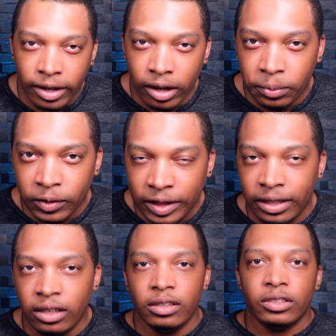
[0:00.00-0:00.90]
up
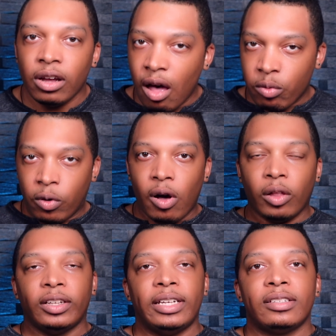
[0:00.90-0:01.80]
the top
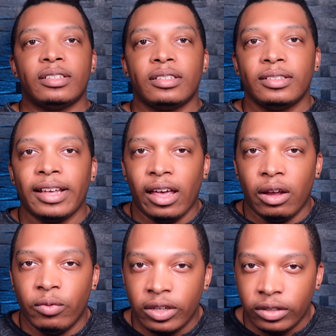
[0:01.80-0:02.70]
qualities that
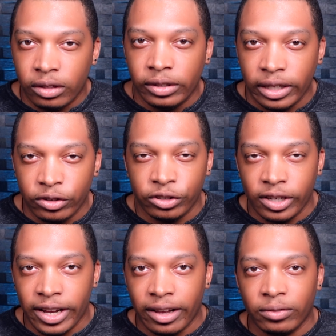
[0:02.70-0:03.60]
every good leader should
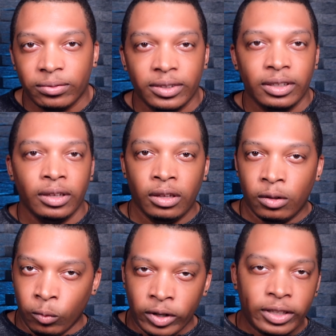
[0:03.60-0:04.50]
have,
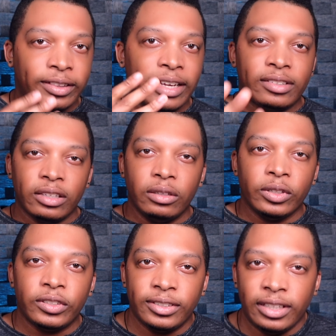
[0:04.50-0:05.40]
one of the things that you
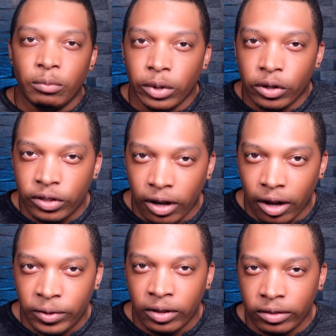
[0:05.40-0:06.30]
will see most
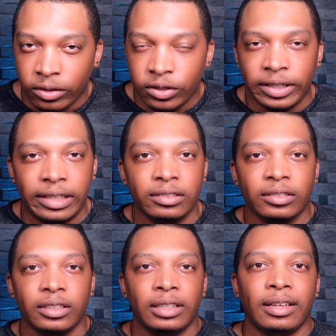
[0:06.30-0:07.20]
often on those
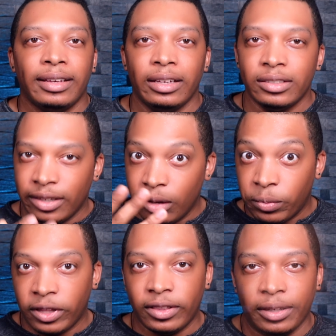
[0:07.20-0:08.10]
lists is
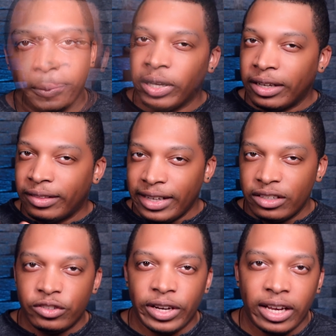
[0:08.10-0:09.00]
empathy. But in
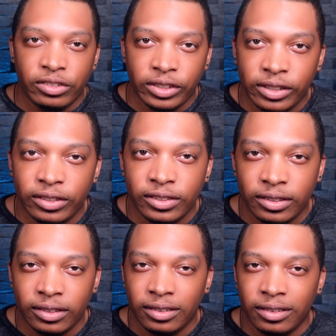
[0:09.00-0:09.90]
these
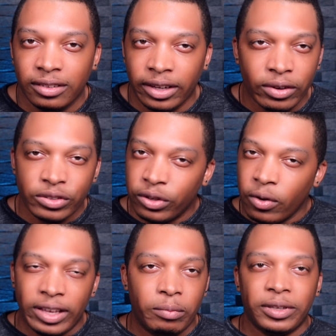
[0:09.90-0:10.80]
changes, there is
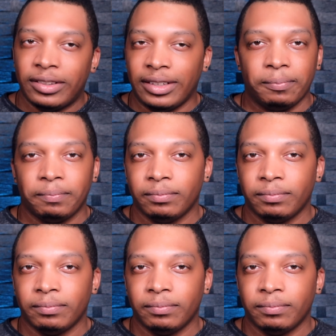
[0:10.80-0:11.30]
no empathy.